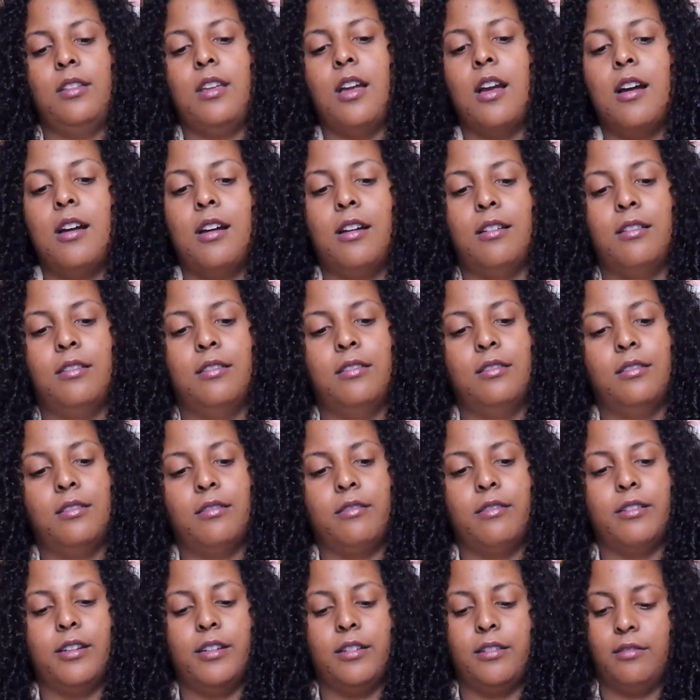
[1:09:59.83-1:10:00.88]
Yeah,
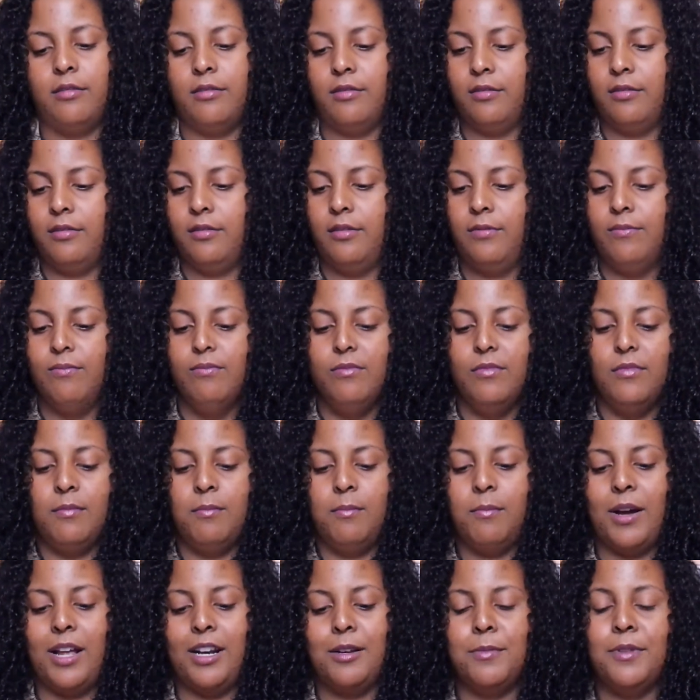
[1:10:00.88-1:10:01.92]
alright.
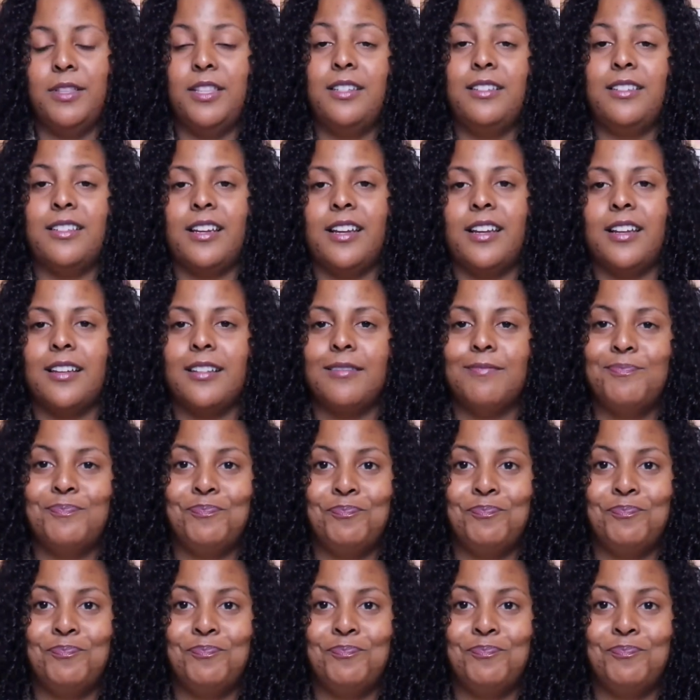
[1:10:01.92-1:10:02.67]
Bottom of the deck